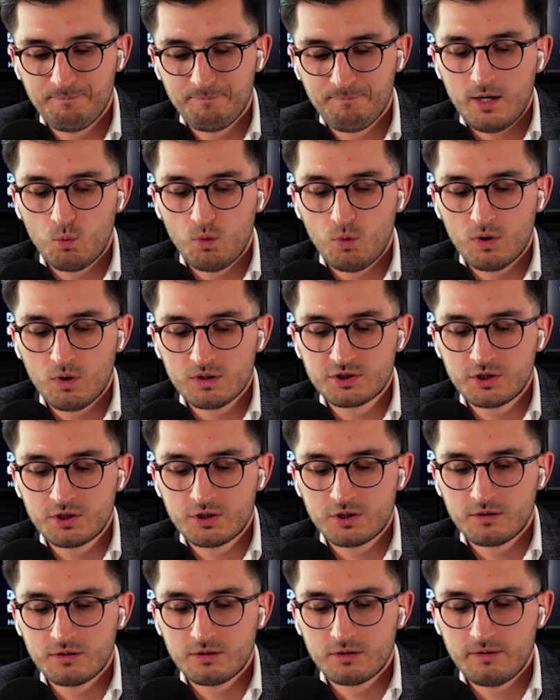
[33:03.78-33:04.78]
what's
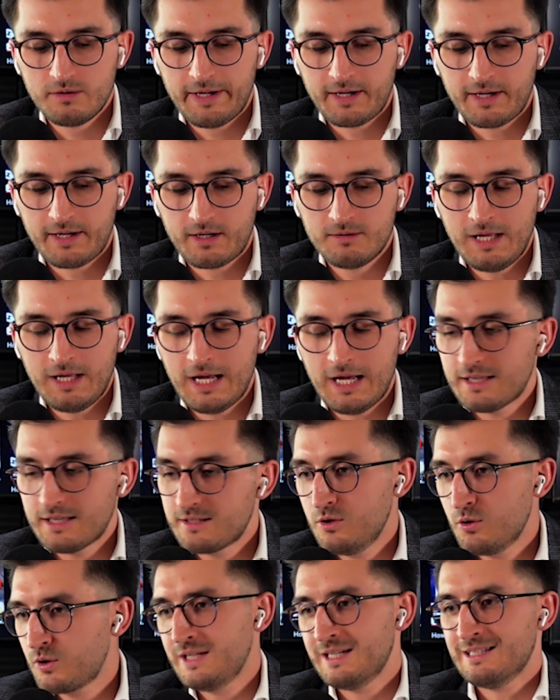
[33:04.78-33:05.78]
your, not
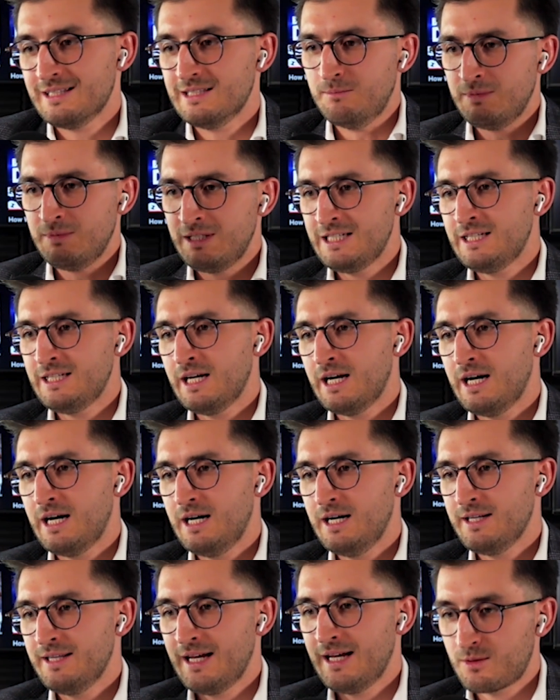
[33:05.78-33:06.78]
looking at the
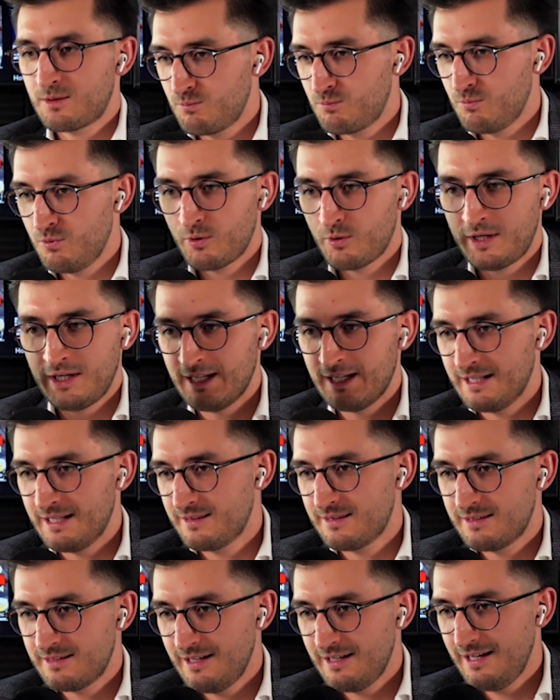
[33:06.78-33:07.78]
media, not looking at
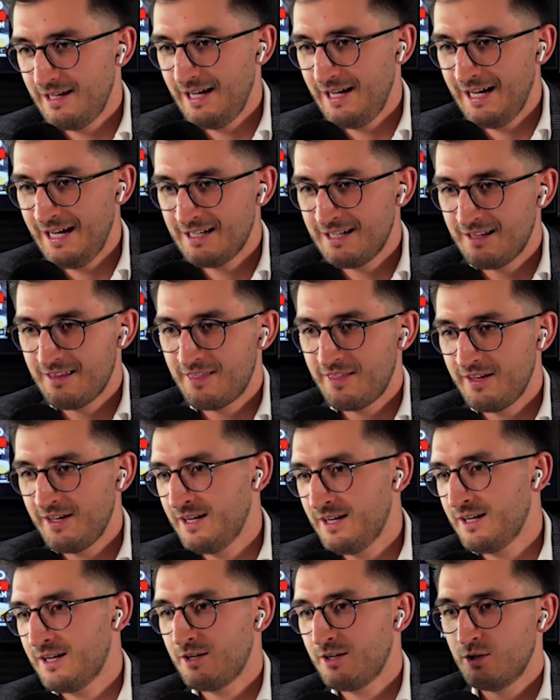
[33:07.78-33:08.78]

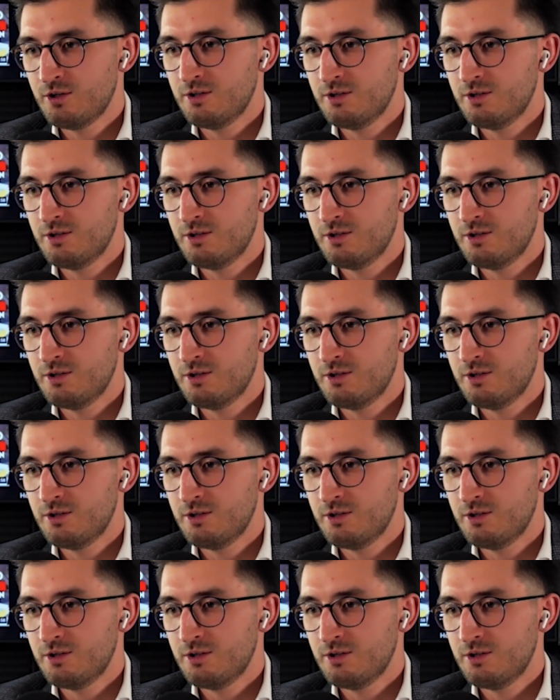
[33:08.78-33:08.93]
anything,